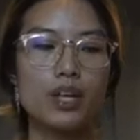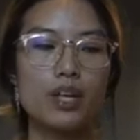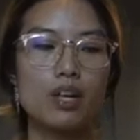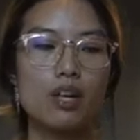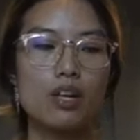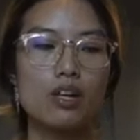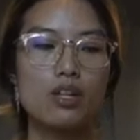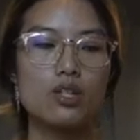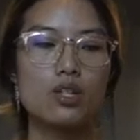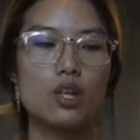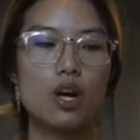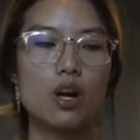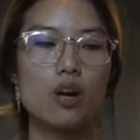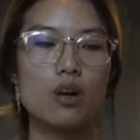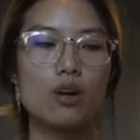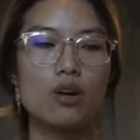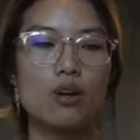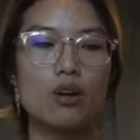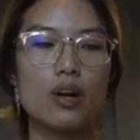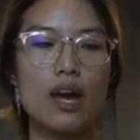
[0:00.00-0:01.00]

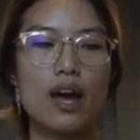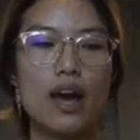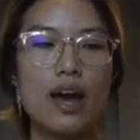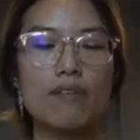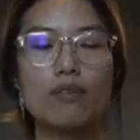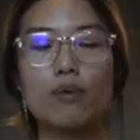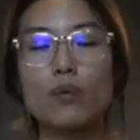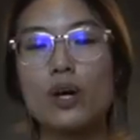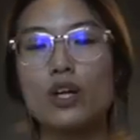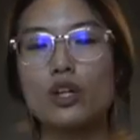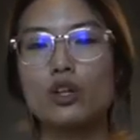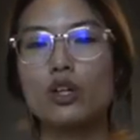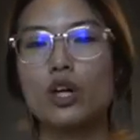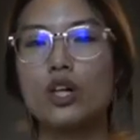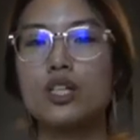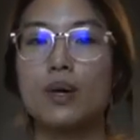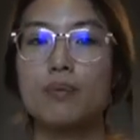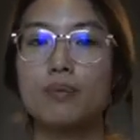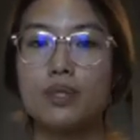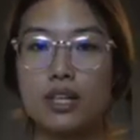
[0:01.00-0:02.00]
So everyone
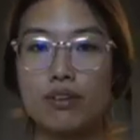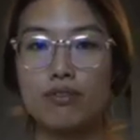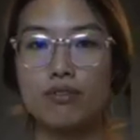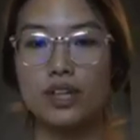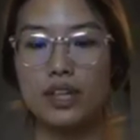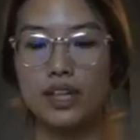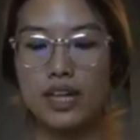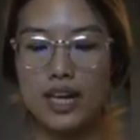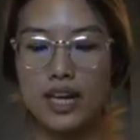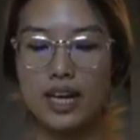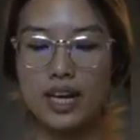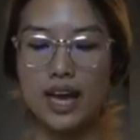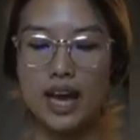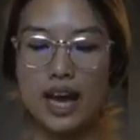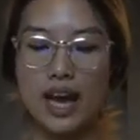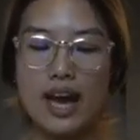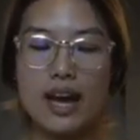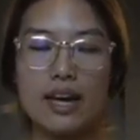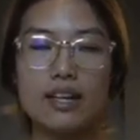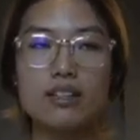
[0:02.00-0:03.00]
grows up differently,
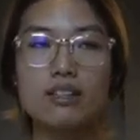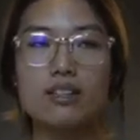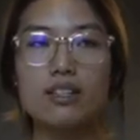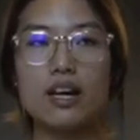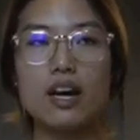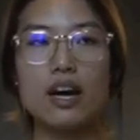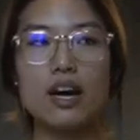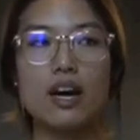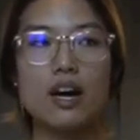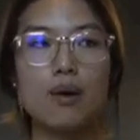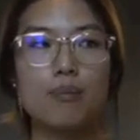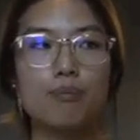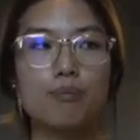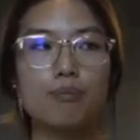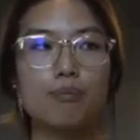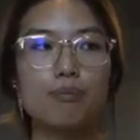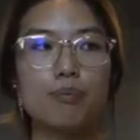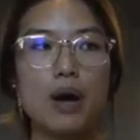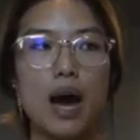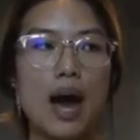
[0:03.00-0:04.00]
and
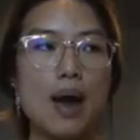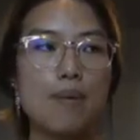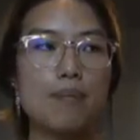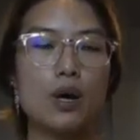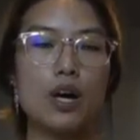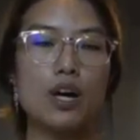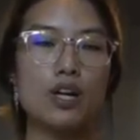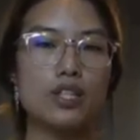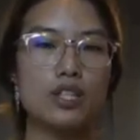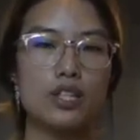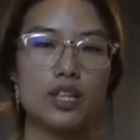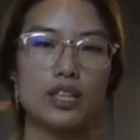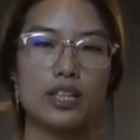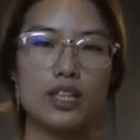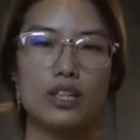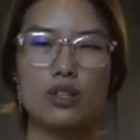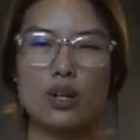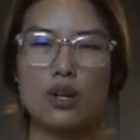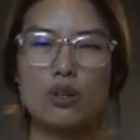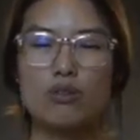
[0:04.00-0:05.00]
I personally
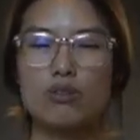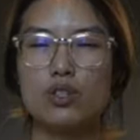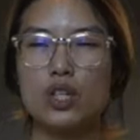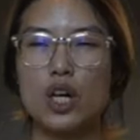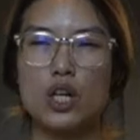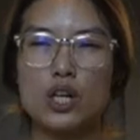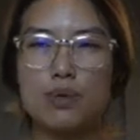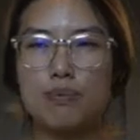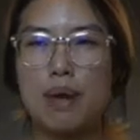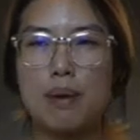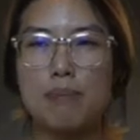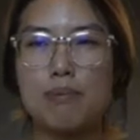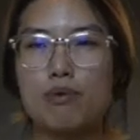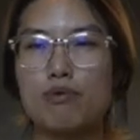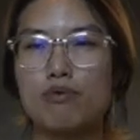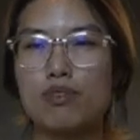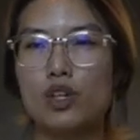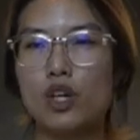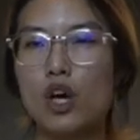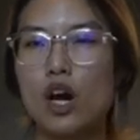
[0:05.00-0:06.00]
don't judge people
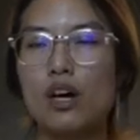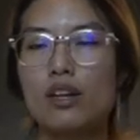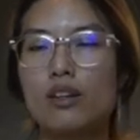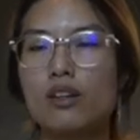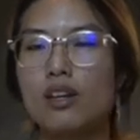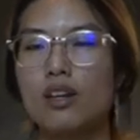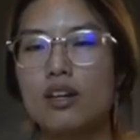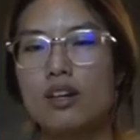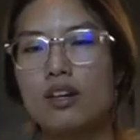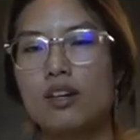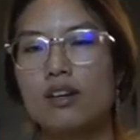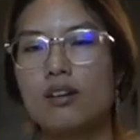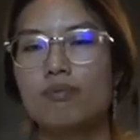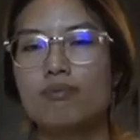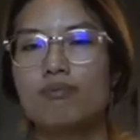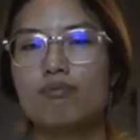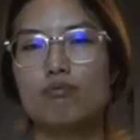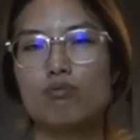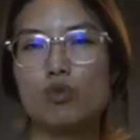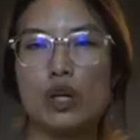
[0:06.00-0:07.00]
for not
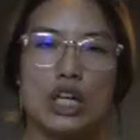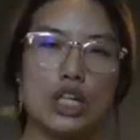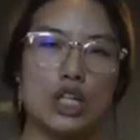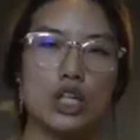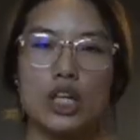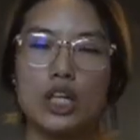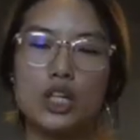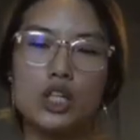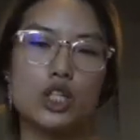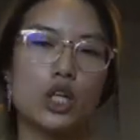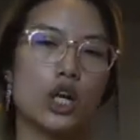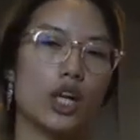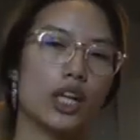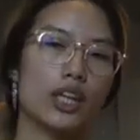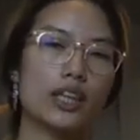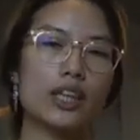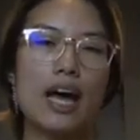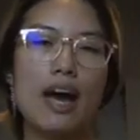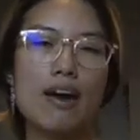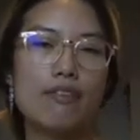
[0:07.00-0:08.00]
reaching a
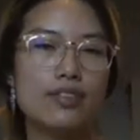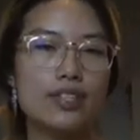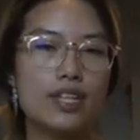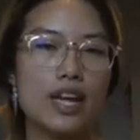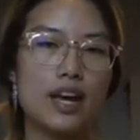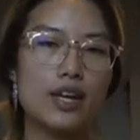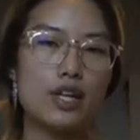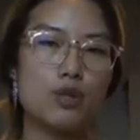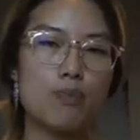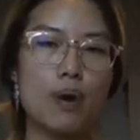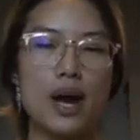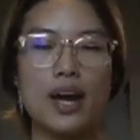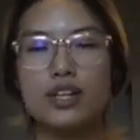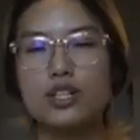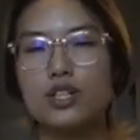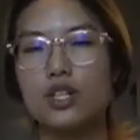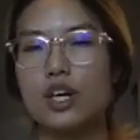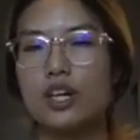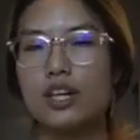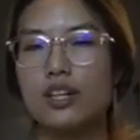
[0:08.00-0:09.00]
certain life stage by a
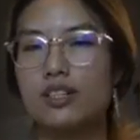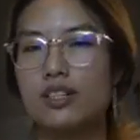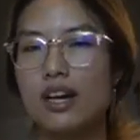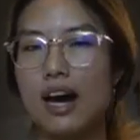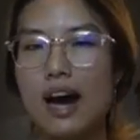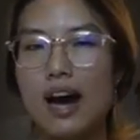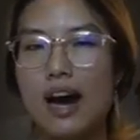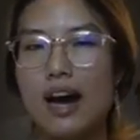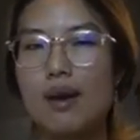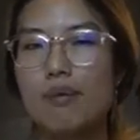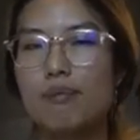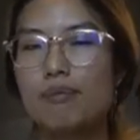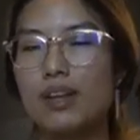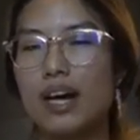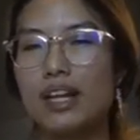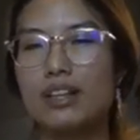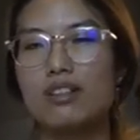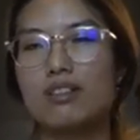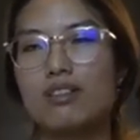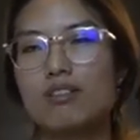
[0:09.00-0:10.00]
certain time.
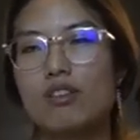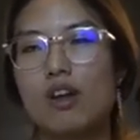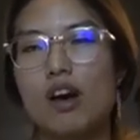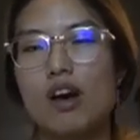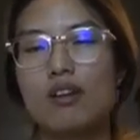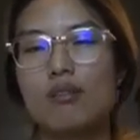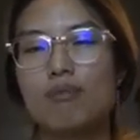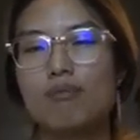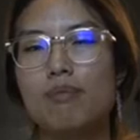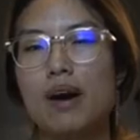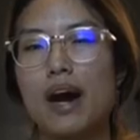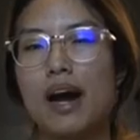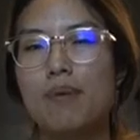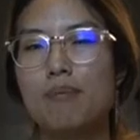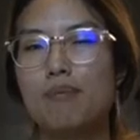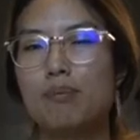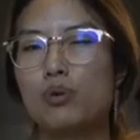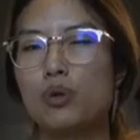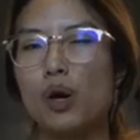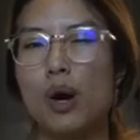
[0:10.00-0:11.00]
That's not my
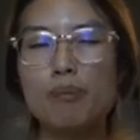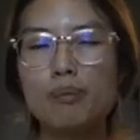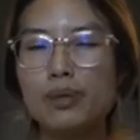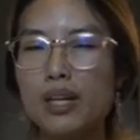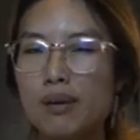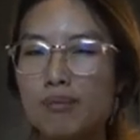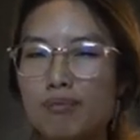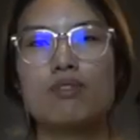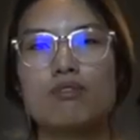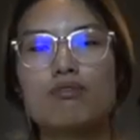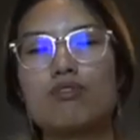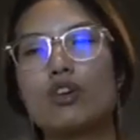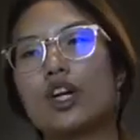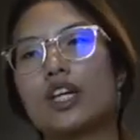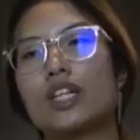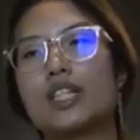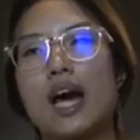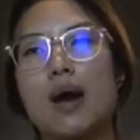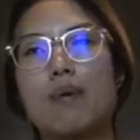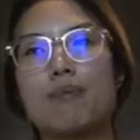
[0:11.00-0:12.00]
problem. For
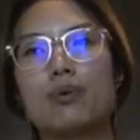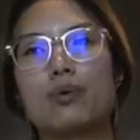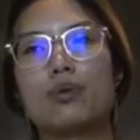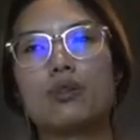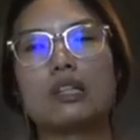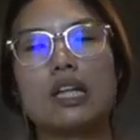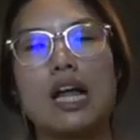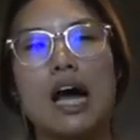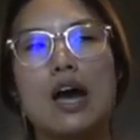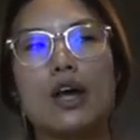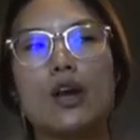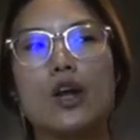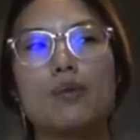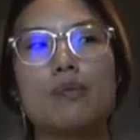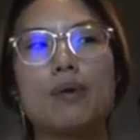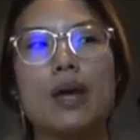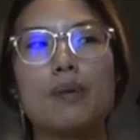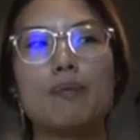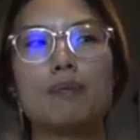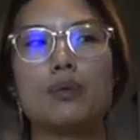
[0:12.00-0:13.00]
example, I know
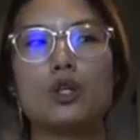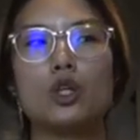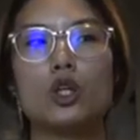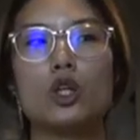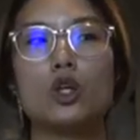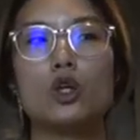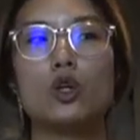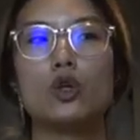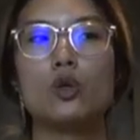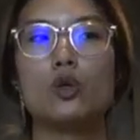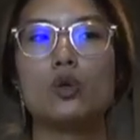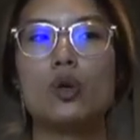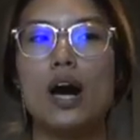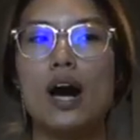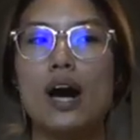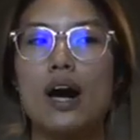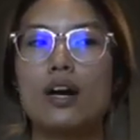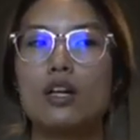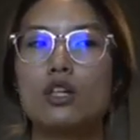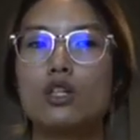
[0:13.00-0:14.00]
people who
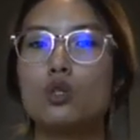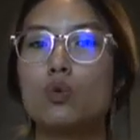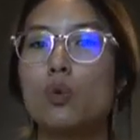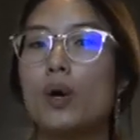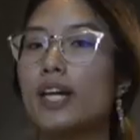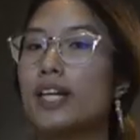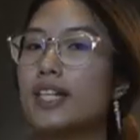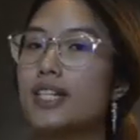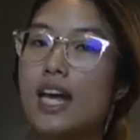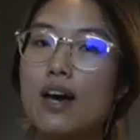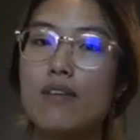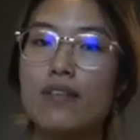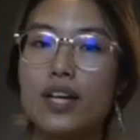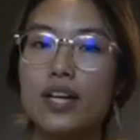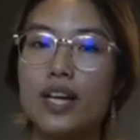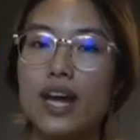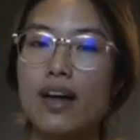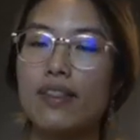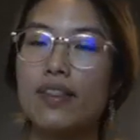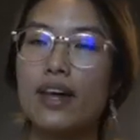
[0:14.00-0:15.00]
are 27
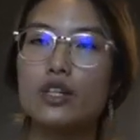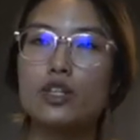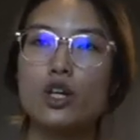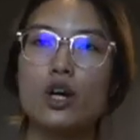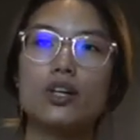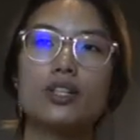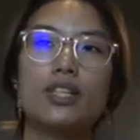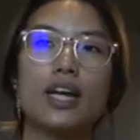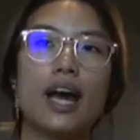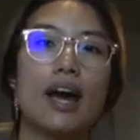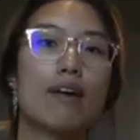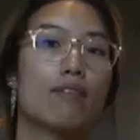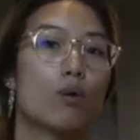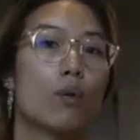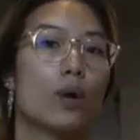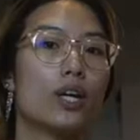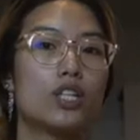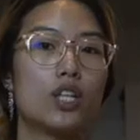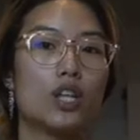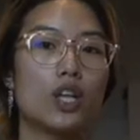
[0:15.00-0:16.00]
and they don't ever
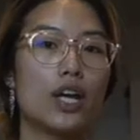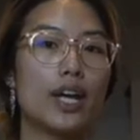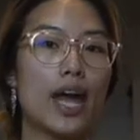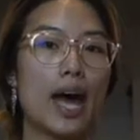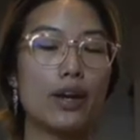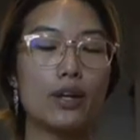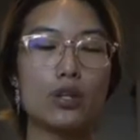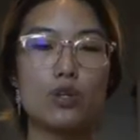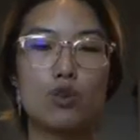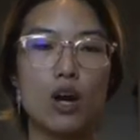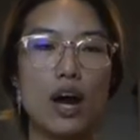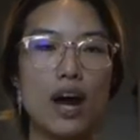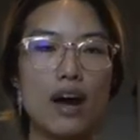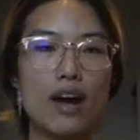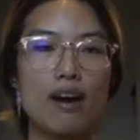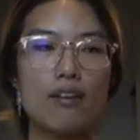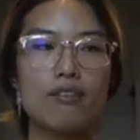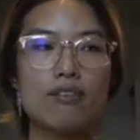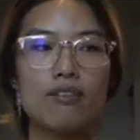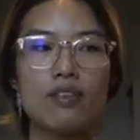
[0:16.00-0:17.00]
want to learn how to
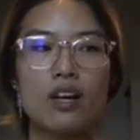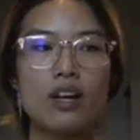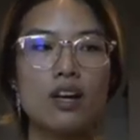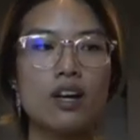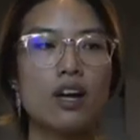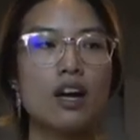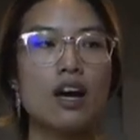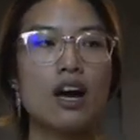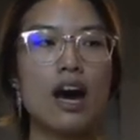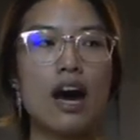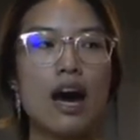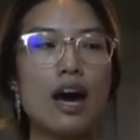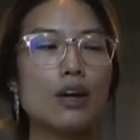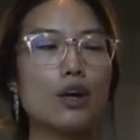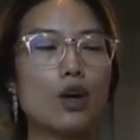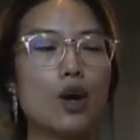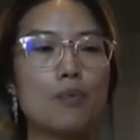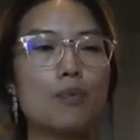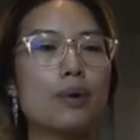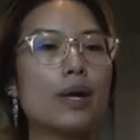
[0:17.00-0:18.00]
drive. I
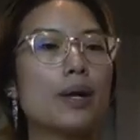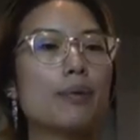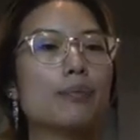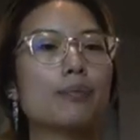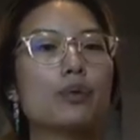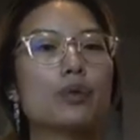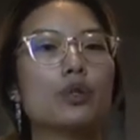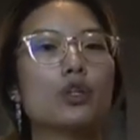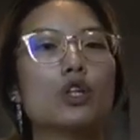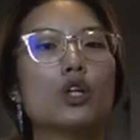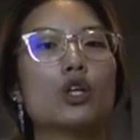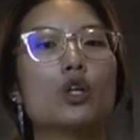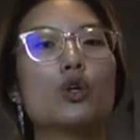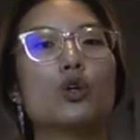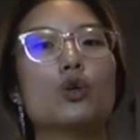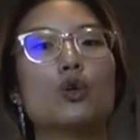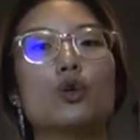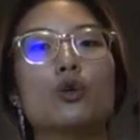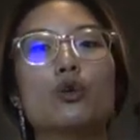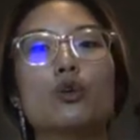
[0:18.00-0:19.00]
know people
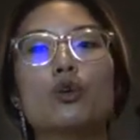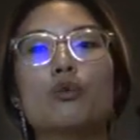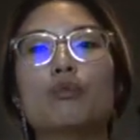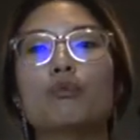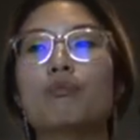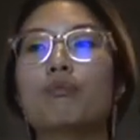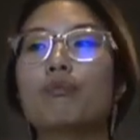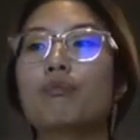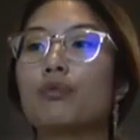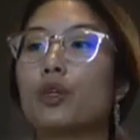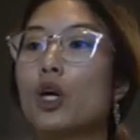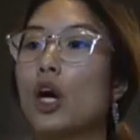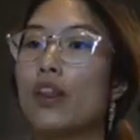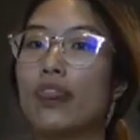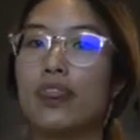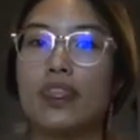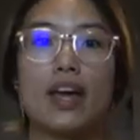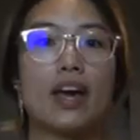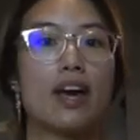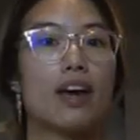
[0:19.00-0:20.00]
who
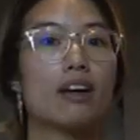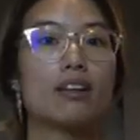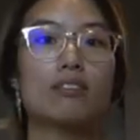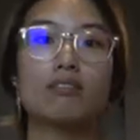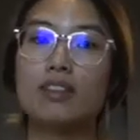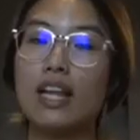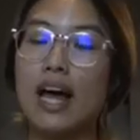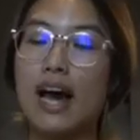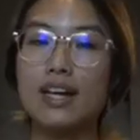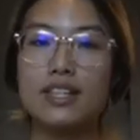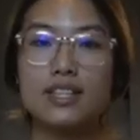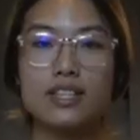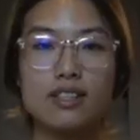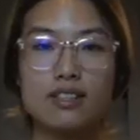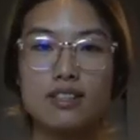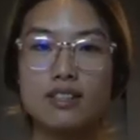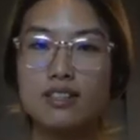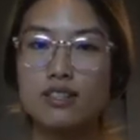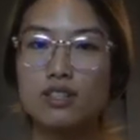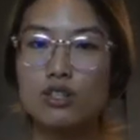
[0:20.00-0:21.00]
got their
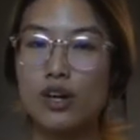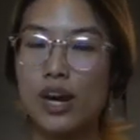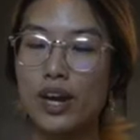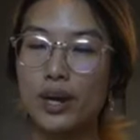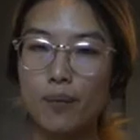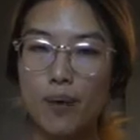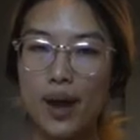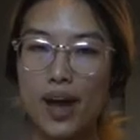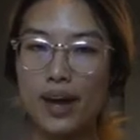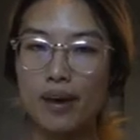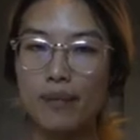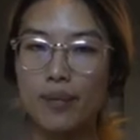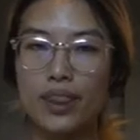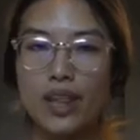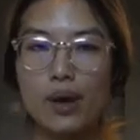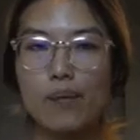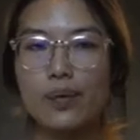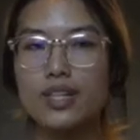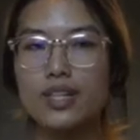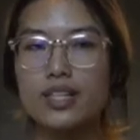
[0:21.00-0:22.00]
license straight away when they
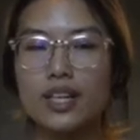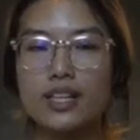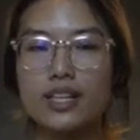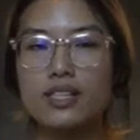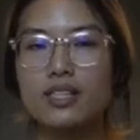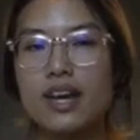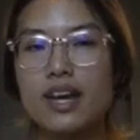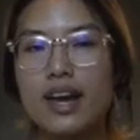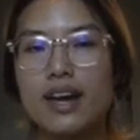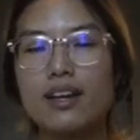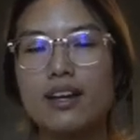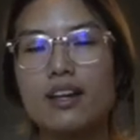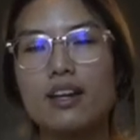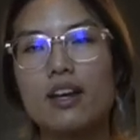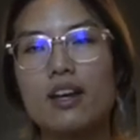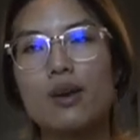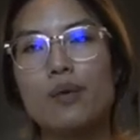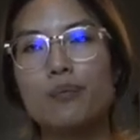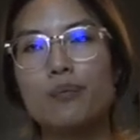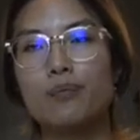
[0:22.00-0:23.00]
were 16.
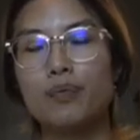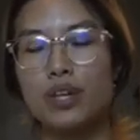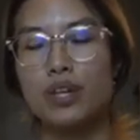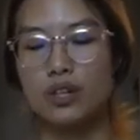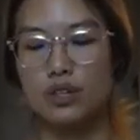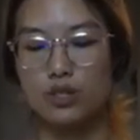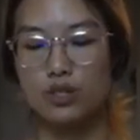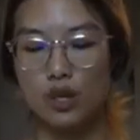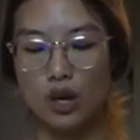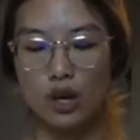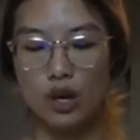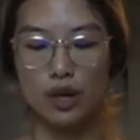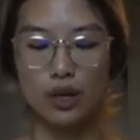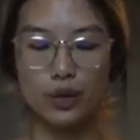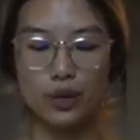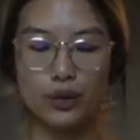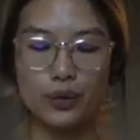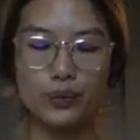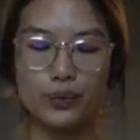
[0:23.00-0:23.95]
So